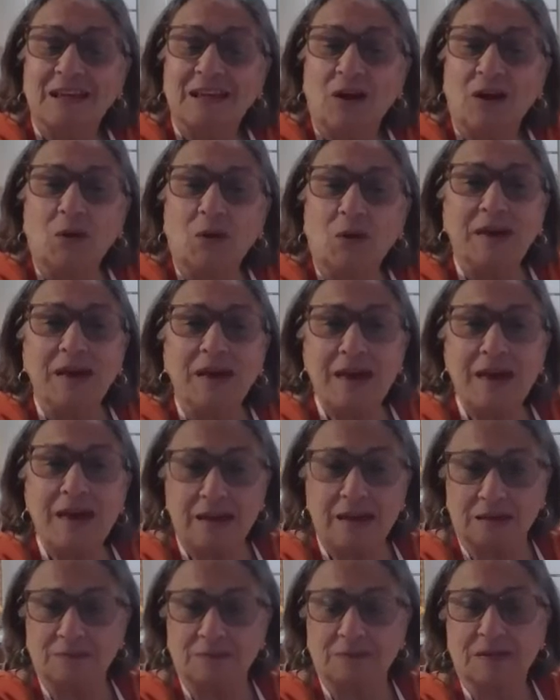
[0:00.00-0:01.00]
Okay.
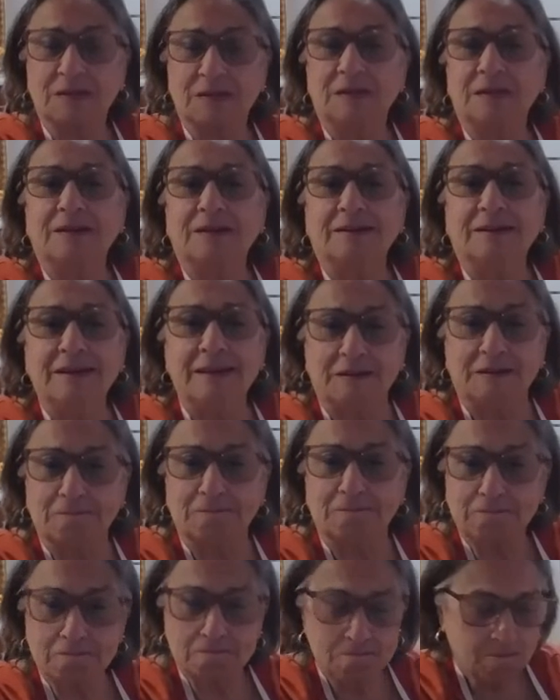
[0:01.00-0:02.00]
All right.
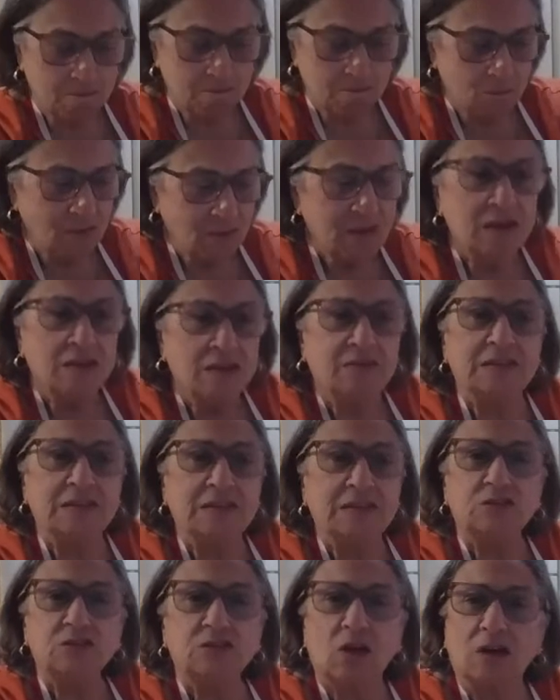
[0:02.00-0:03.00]
This
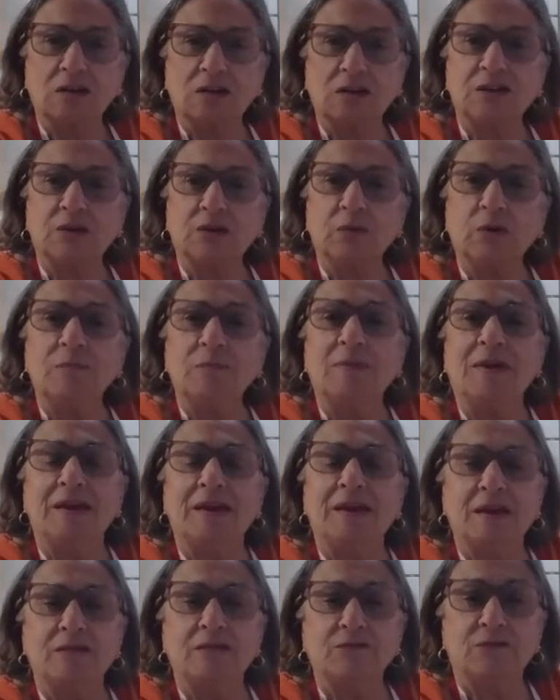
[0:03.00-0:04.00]
sauce that we're
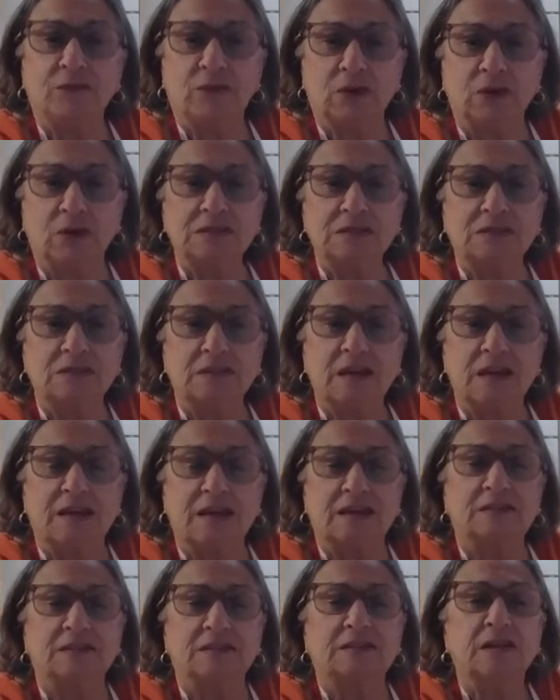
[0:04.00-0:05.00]
making first
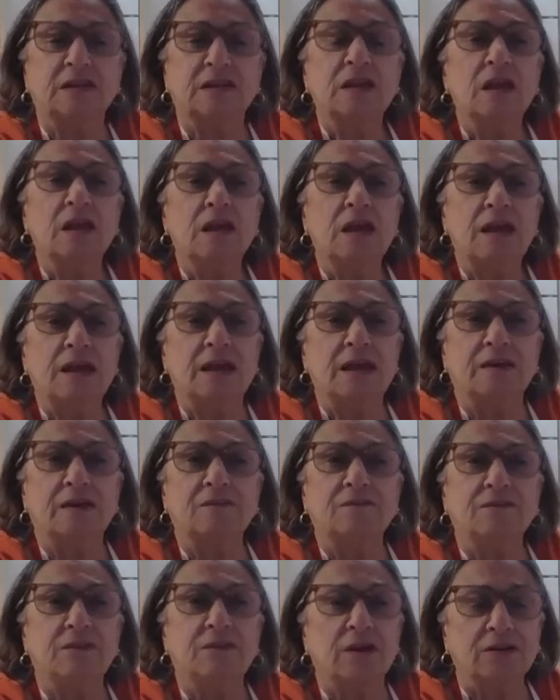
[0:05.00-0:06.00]
is
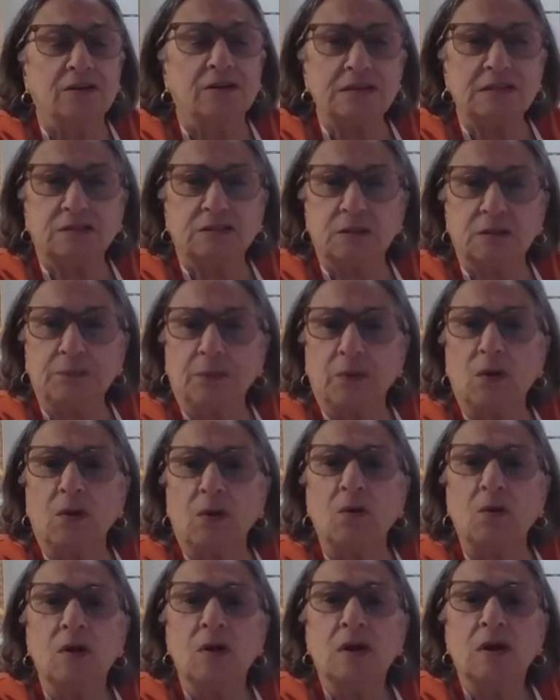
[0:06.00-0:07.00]
a very
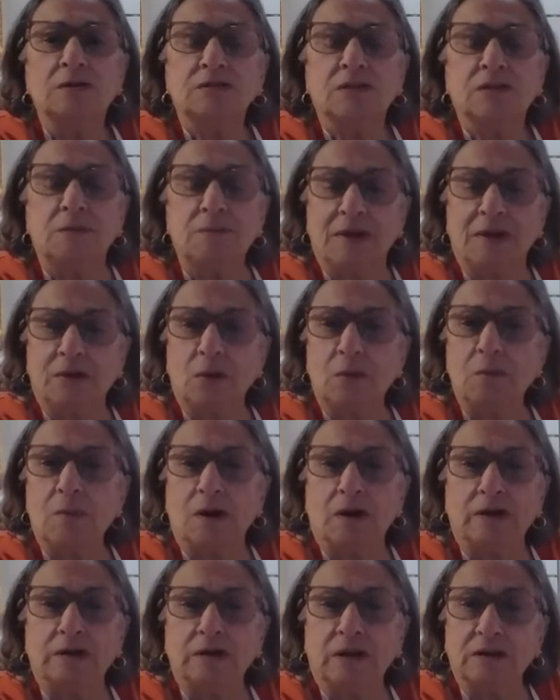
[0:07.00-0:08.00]
simple tomato
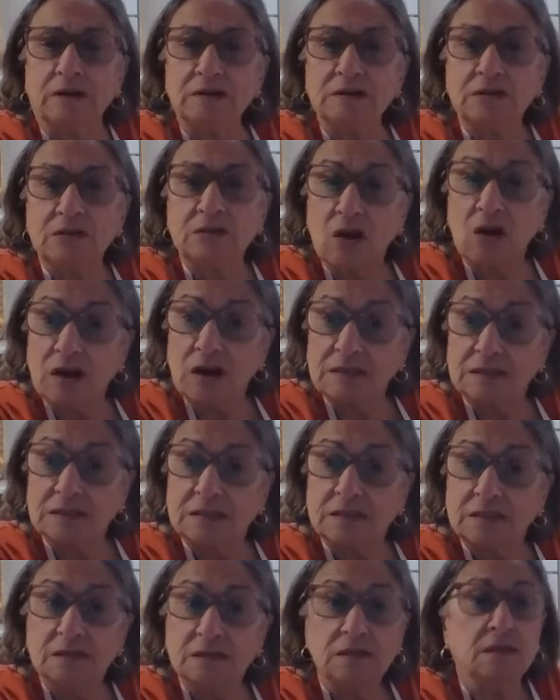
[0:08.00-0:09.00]
marinara
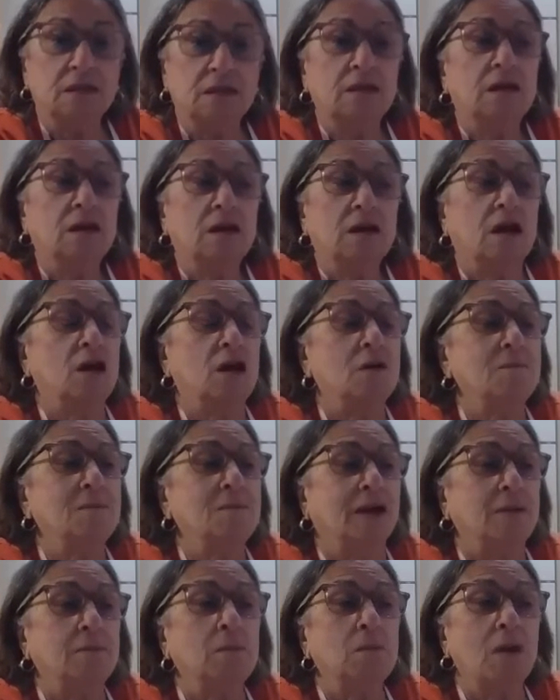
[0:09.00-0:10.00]
sauce.
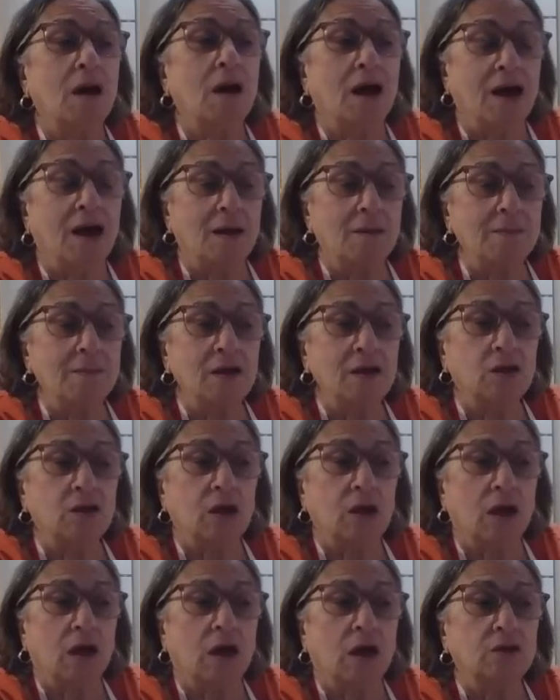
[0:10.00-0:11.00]
My mom
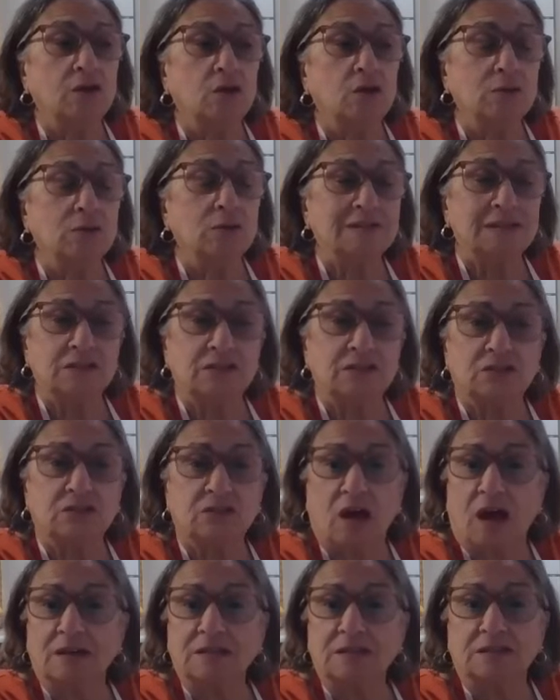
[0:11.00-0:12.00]
used this
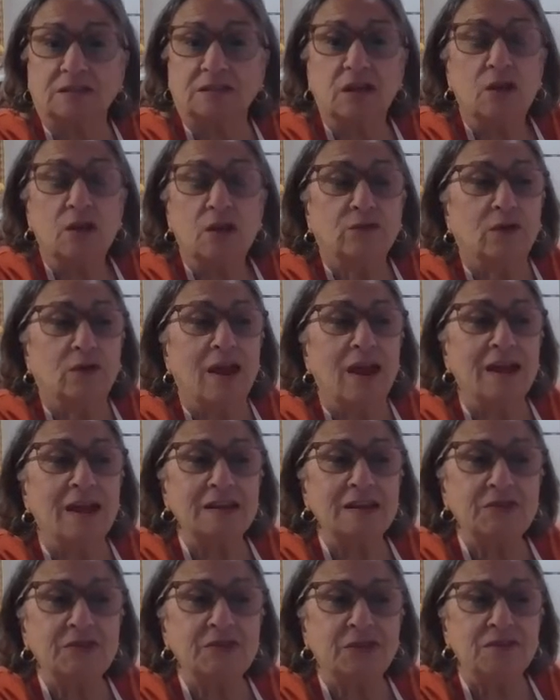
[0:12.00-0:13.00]
sauce for
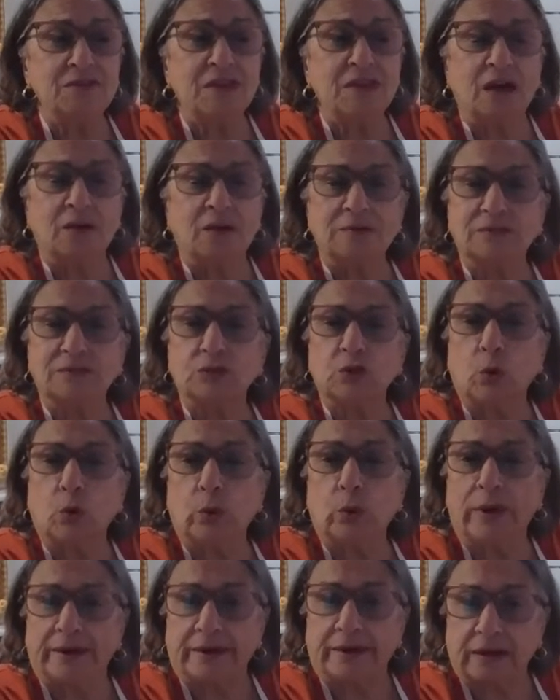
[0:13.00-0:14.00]
anything that was
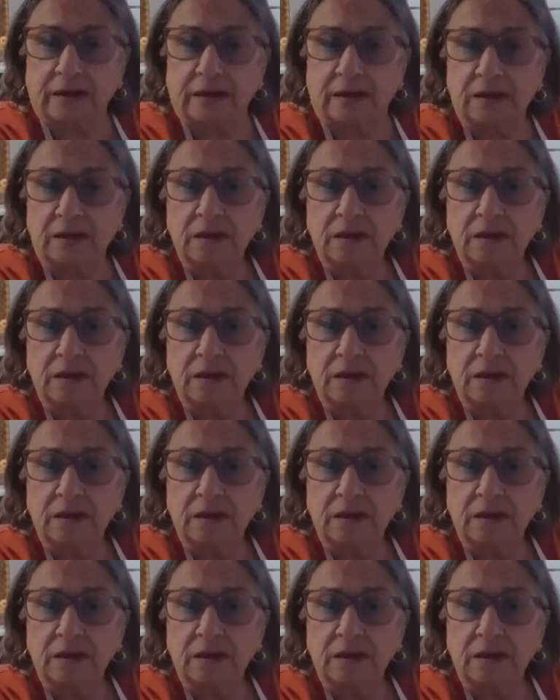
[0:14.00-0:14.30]
quick.